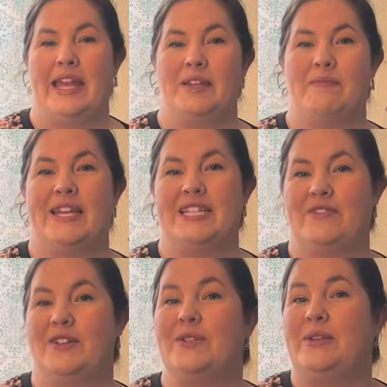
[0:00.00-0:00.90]
because I've
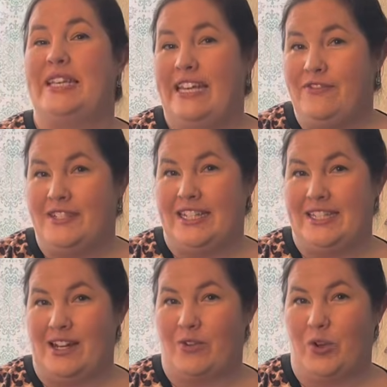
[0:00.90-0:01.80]
also gifted
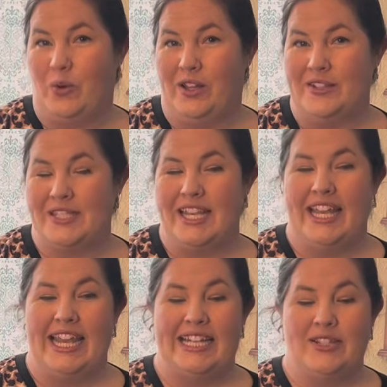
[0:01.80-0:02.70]
several quilts.
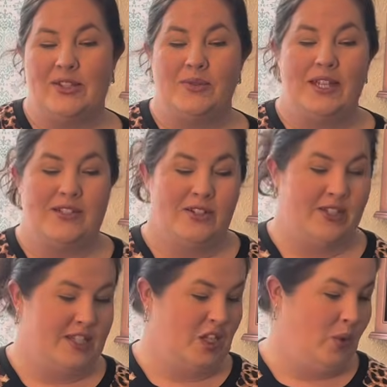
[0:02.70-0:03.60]
And so these are
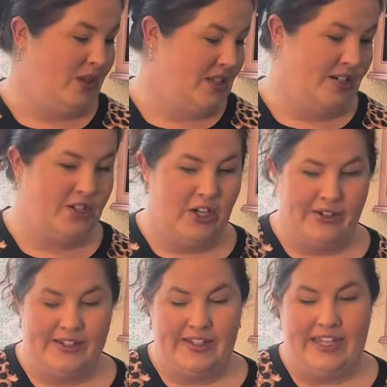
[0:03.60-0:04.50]
just the quilts that are
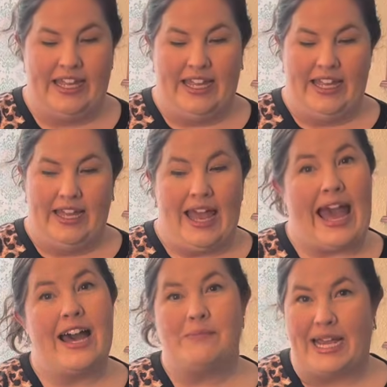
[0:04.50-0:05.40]
currently
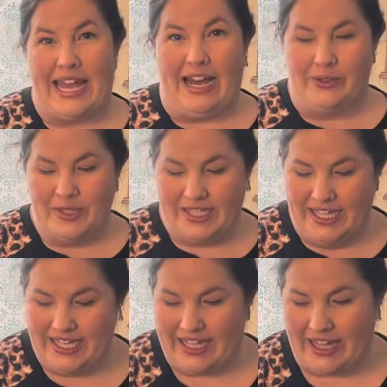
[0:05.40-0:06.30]
at my house,
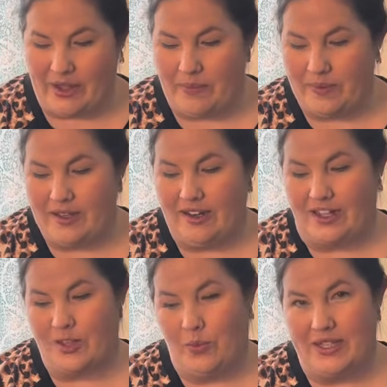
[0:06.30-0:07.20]

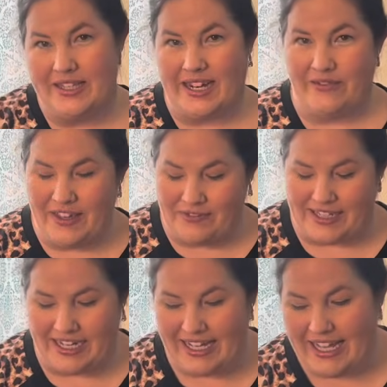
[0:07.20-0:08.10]
not the ones that I've
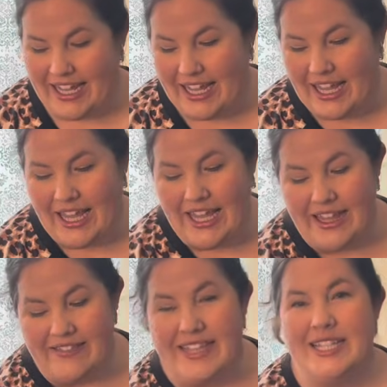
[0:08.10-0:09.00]
gifted.
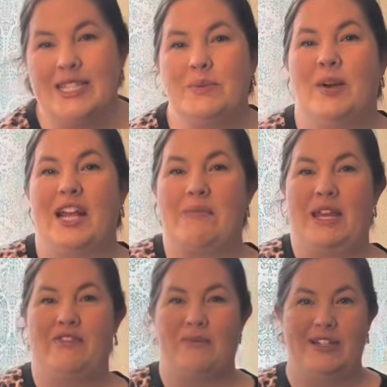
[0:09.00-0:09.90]
This is one I
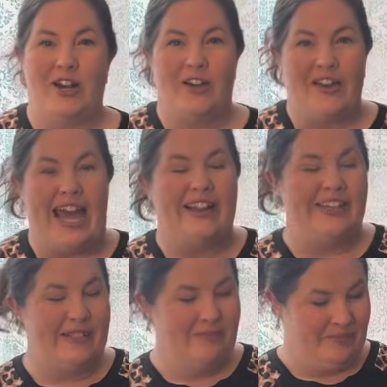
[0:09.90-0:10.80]
made for my daughter
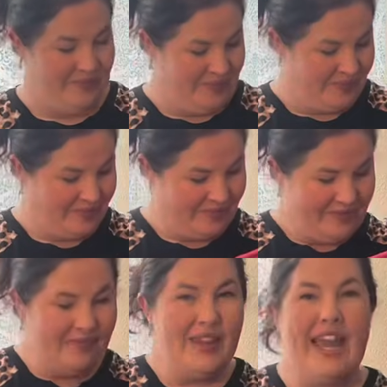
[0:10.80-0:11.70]
Natalie,
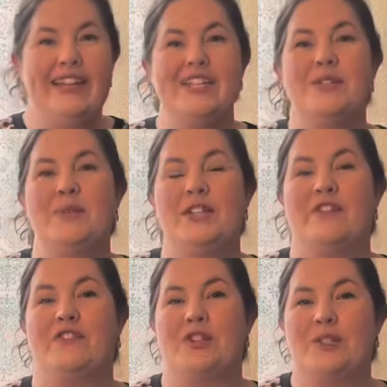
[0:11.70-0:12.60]
and this is one of the
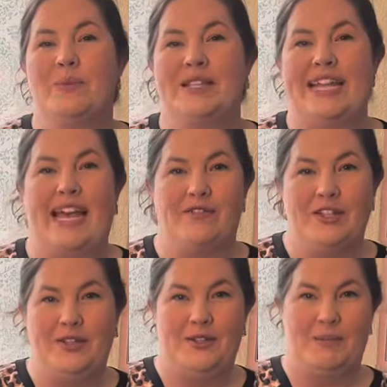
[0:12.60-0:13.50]
first ones I ever
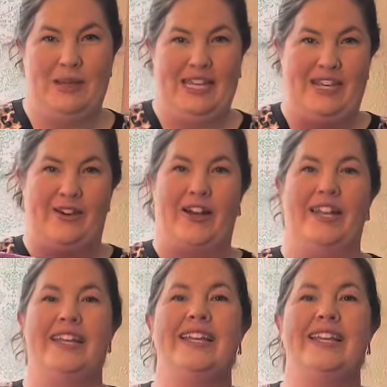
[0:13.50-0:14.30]
used Minky on.